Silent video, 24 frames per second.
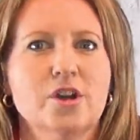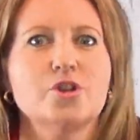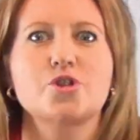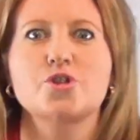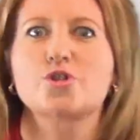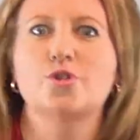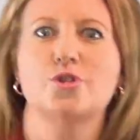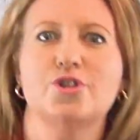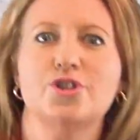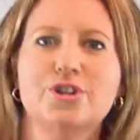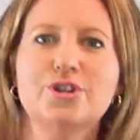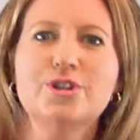
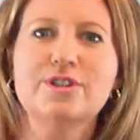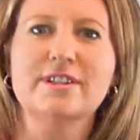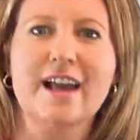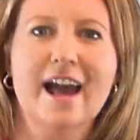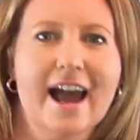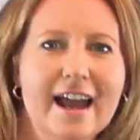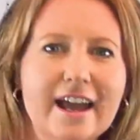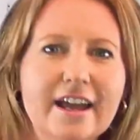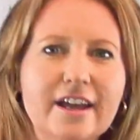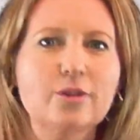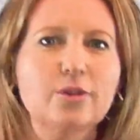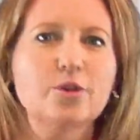should you
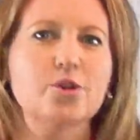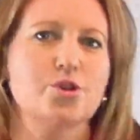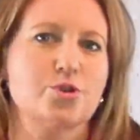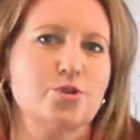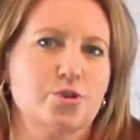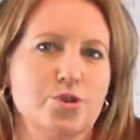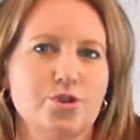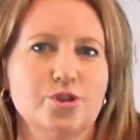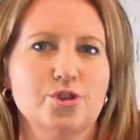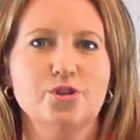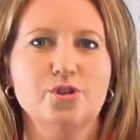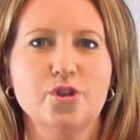say it or
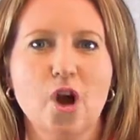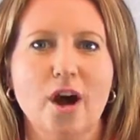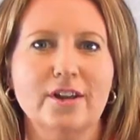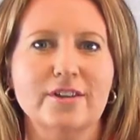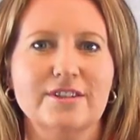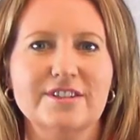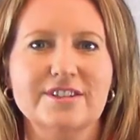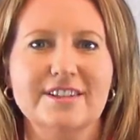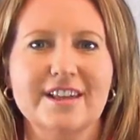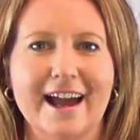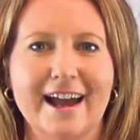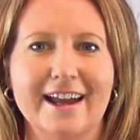should you
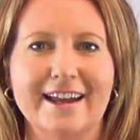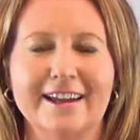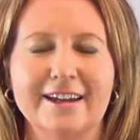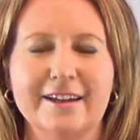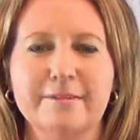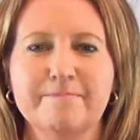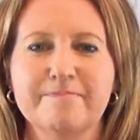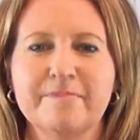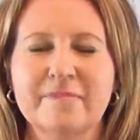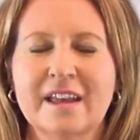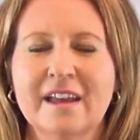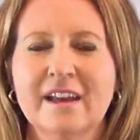not say
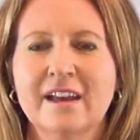it?